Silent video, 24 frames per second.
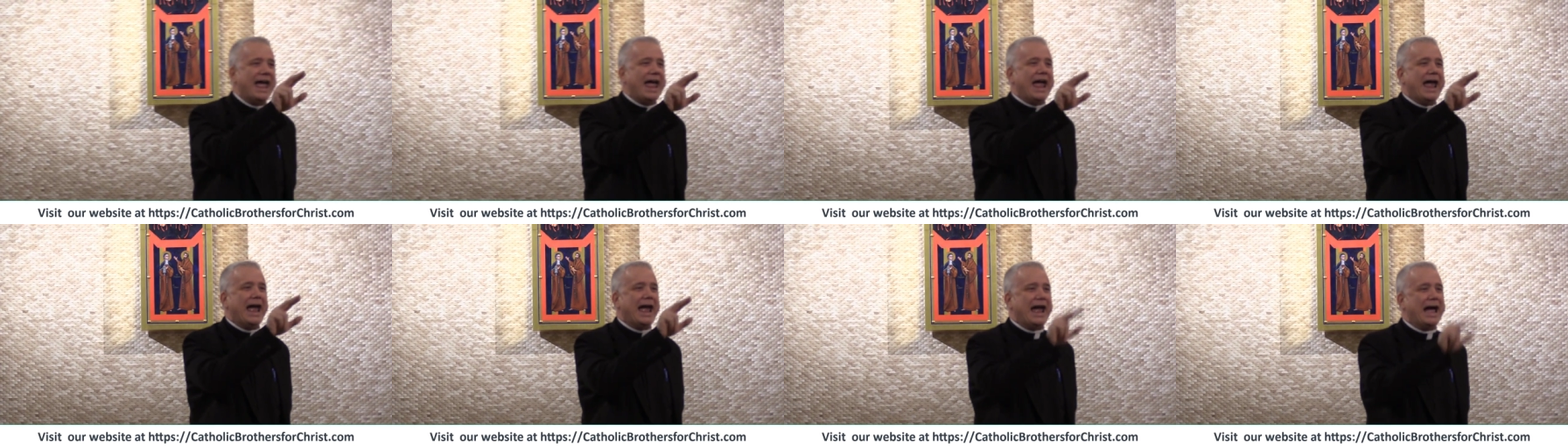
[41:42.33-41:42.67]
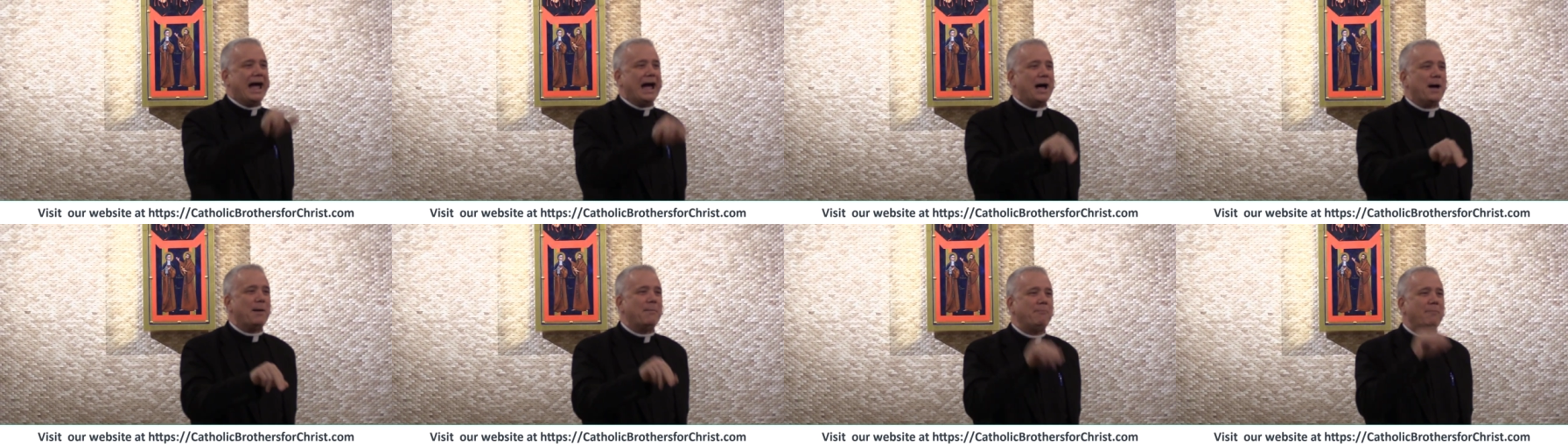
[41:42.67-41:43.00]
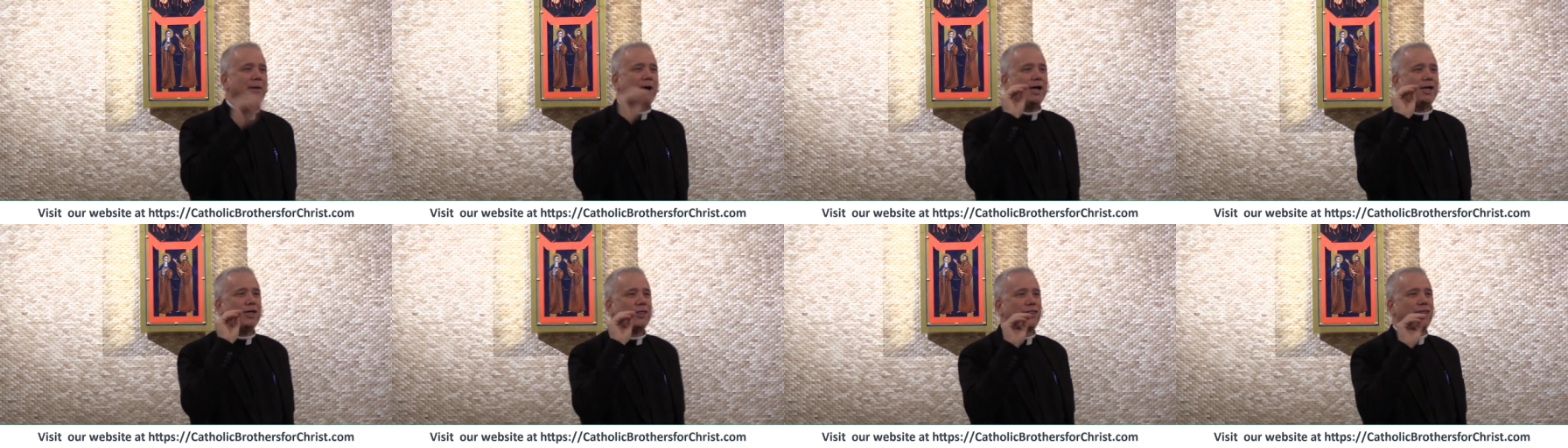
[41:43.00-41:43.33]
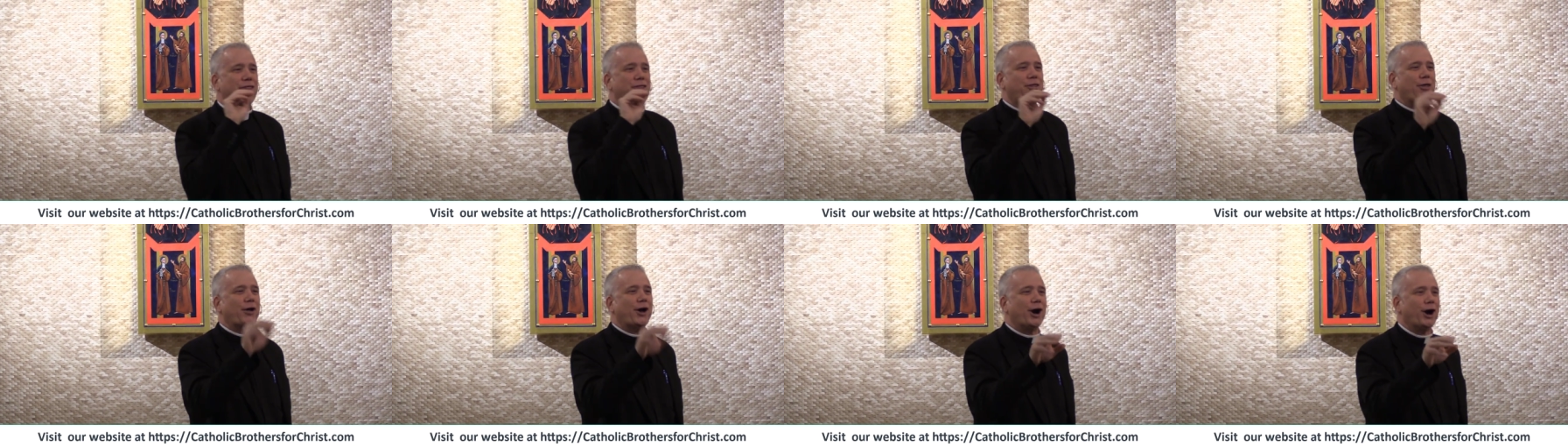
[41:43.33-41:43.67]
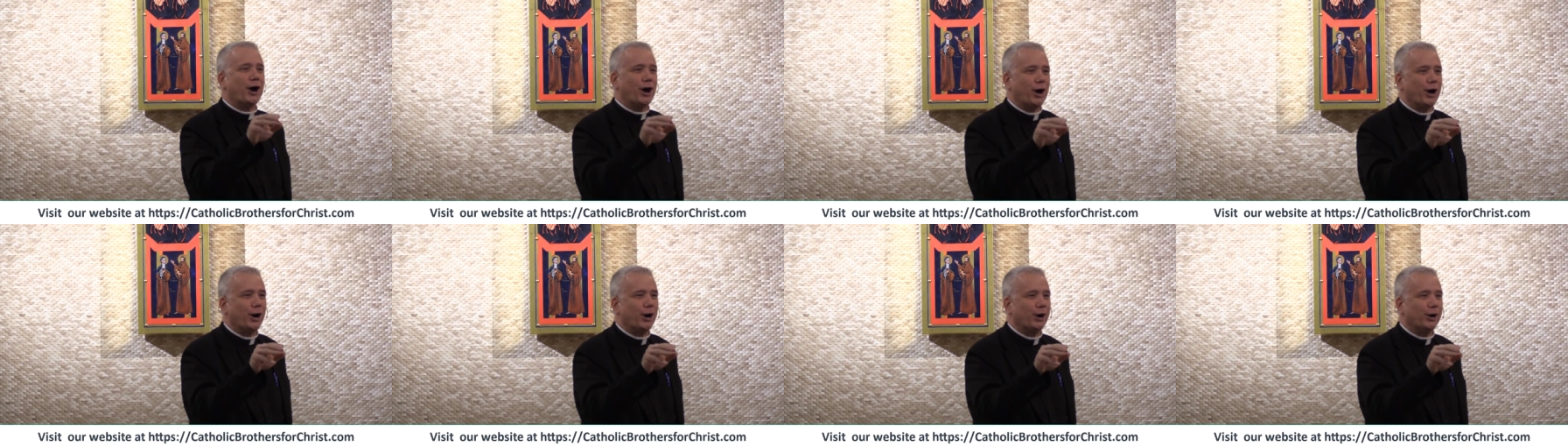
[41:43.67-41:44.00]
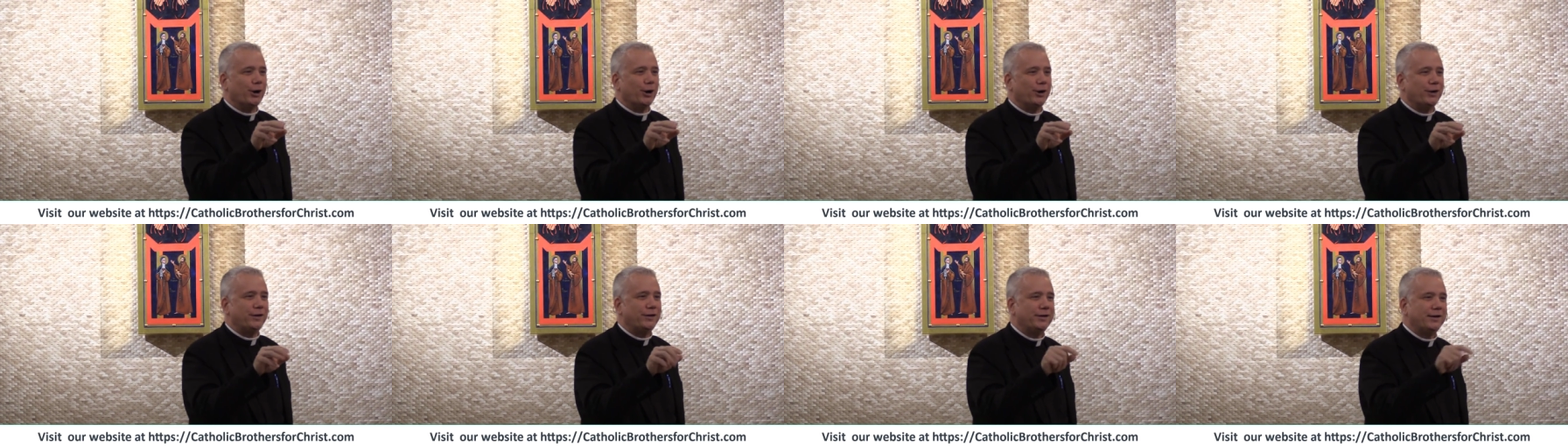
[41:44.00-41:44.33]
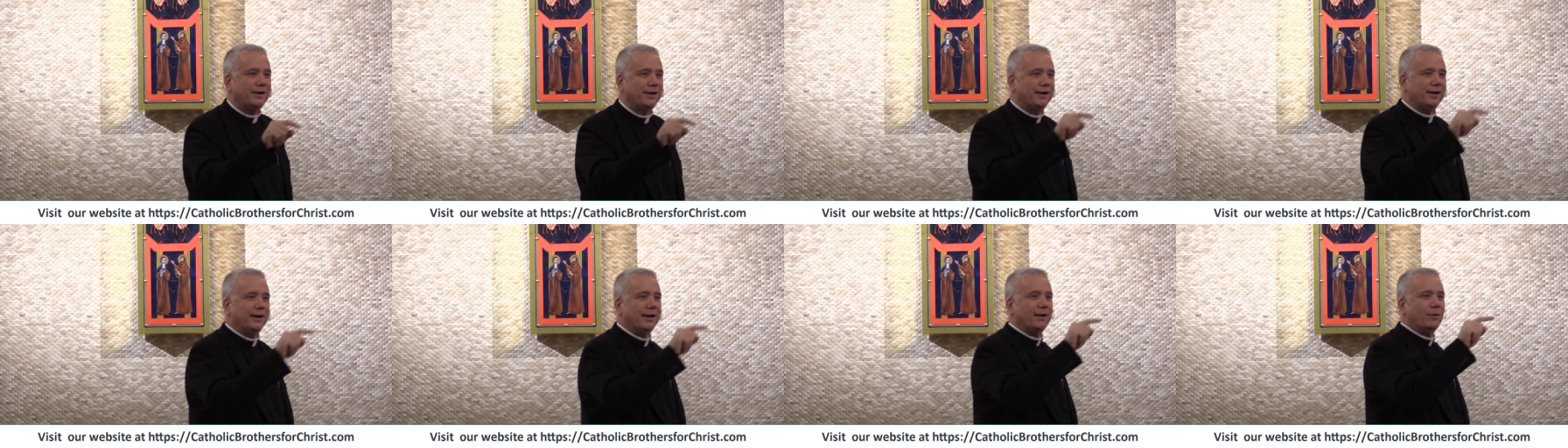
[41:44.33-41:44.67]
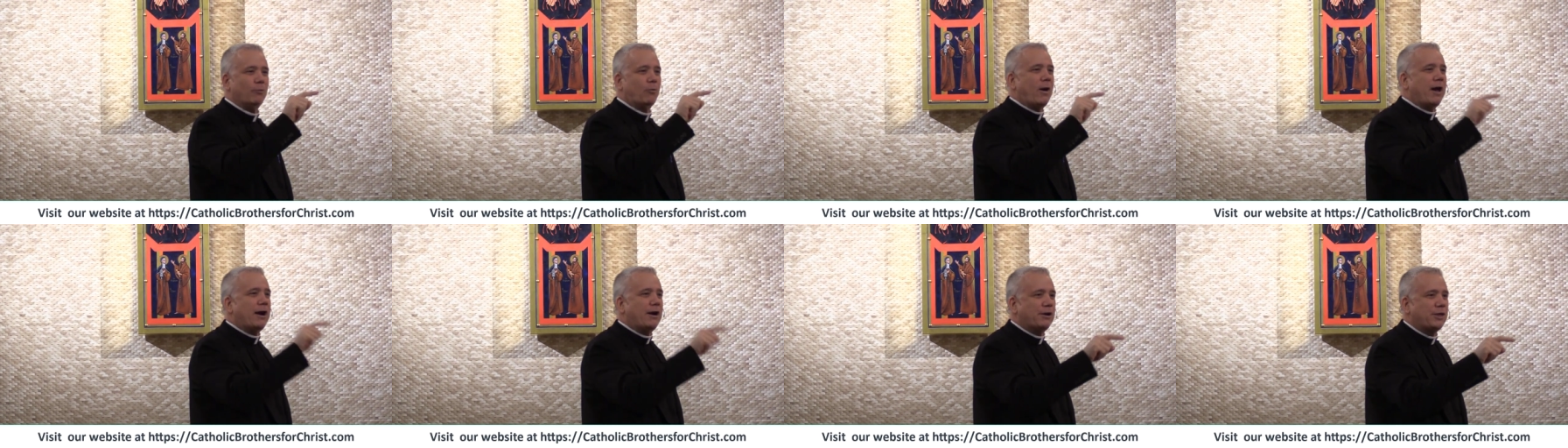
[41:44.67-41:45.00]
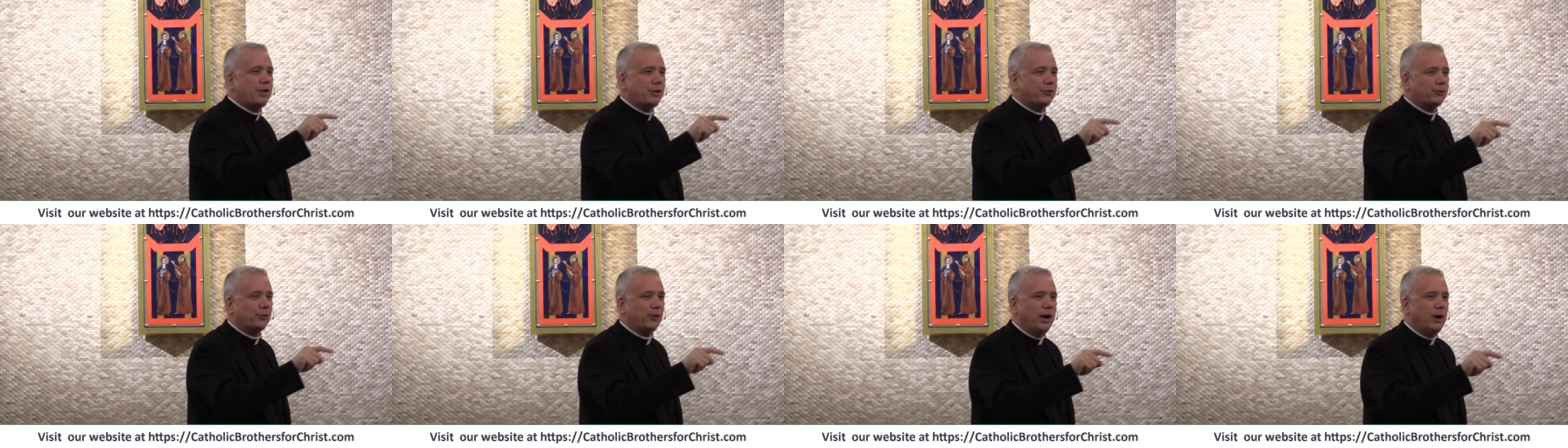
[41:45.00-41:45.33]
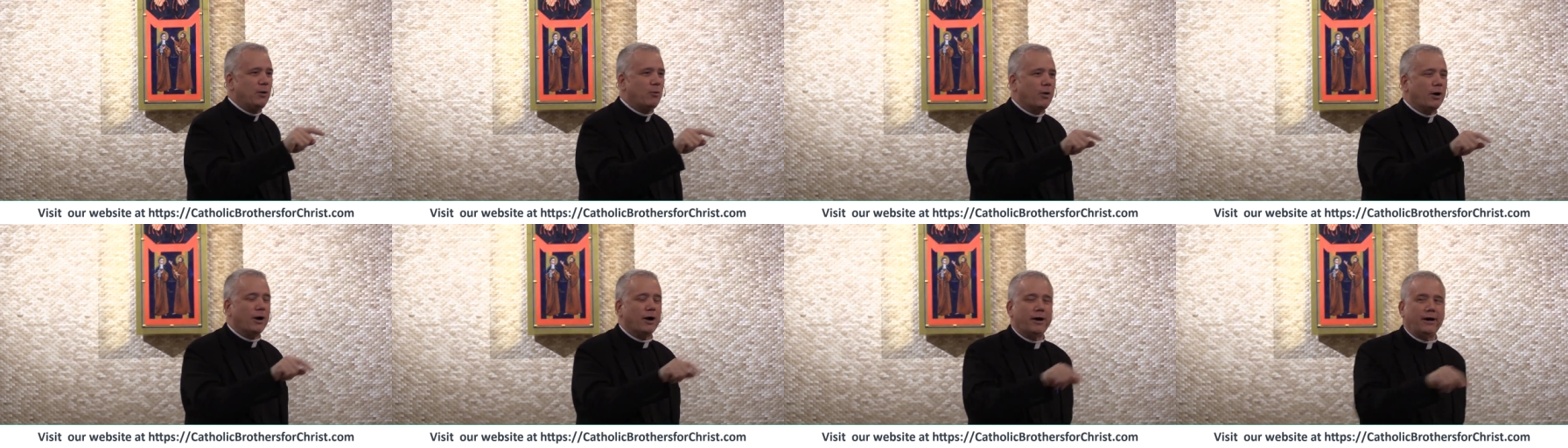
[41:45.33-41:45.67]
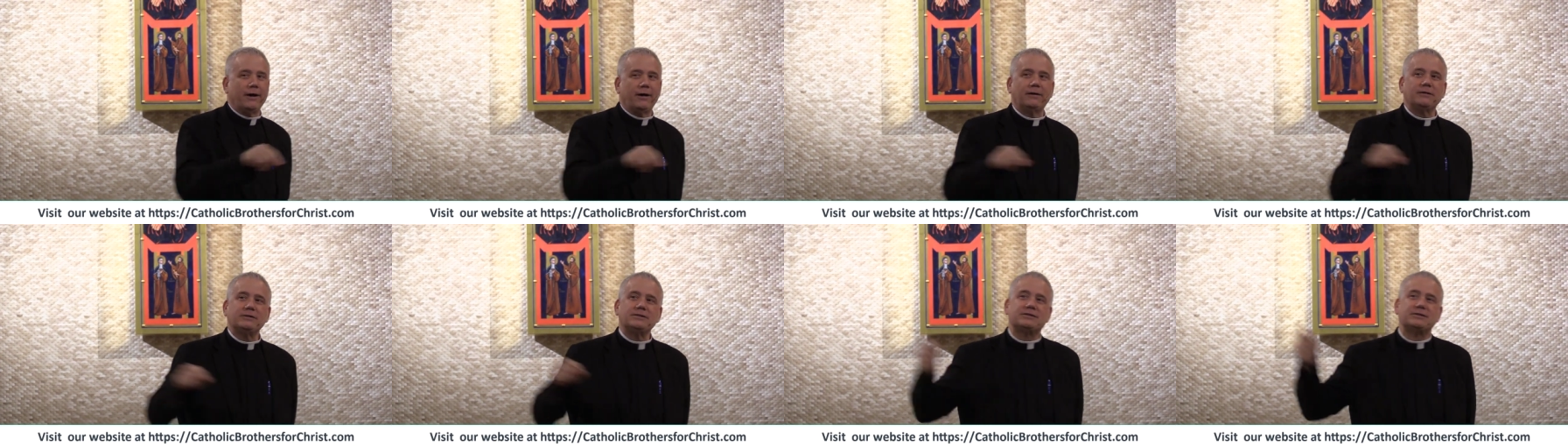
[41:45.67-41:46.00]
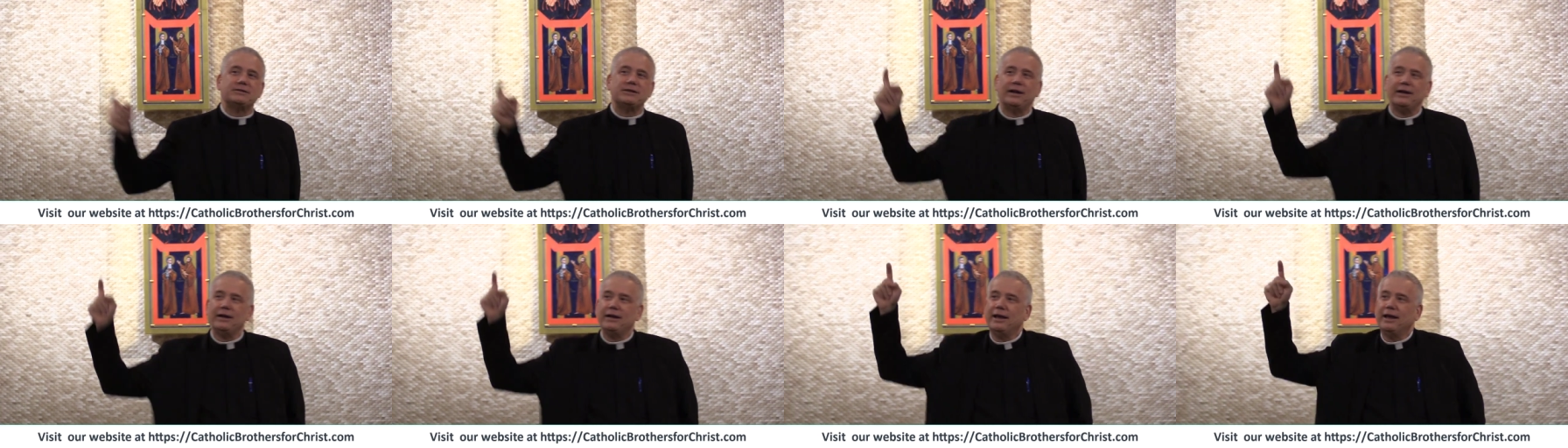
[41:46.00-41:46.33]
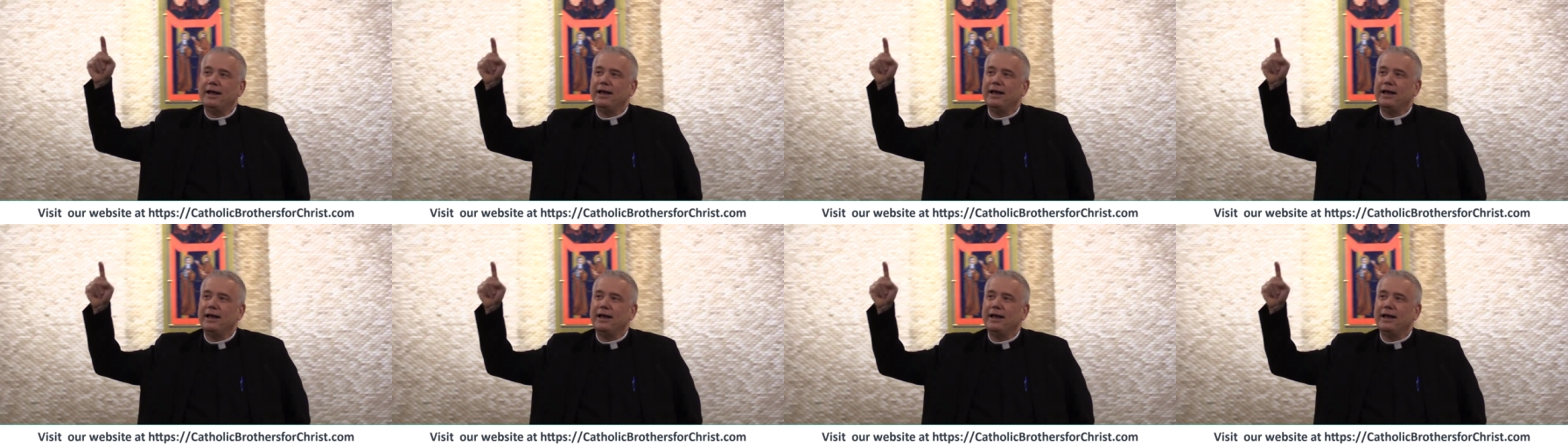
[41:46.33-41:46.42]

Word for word: am third. What are the three words?